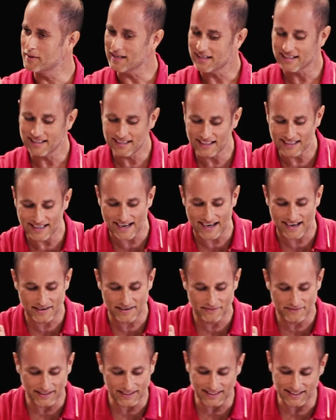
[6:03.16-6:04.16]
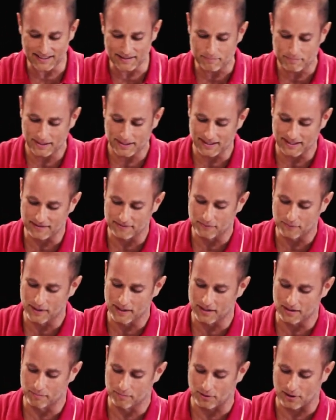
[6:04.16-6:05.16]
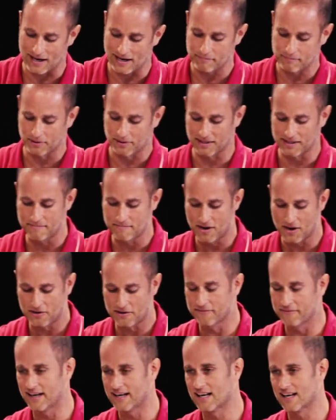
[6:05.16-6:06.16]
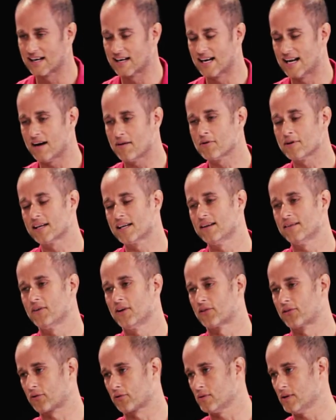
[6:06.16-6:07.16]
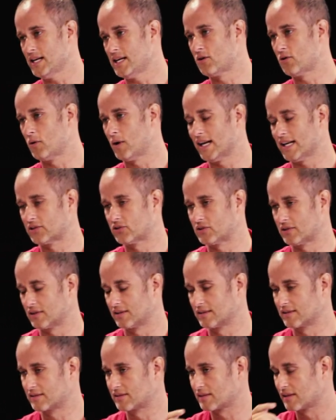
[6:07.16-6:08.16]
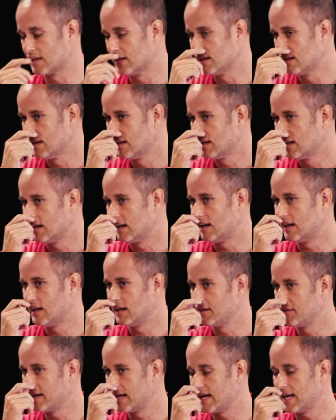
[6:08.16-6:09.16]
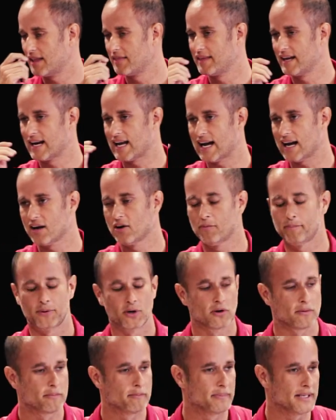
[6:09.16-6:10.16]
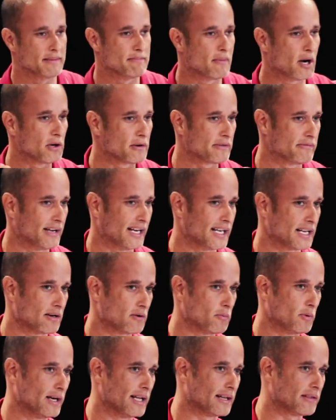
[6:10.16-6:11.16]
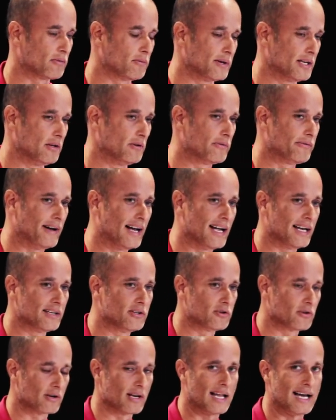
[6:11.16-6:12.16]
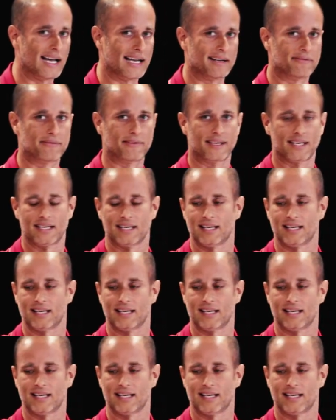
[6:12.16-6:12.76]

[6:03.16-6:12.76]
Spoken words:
we can get out of any pit if we are properly motivated. And I want to give you three questions that I hope you'll be motivated with when you find your life or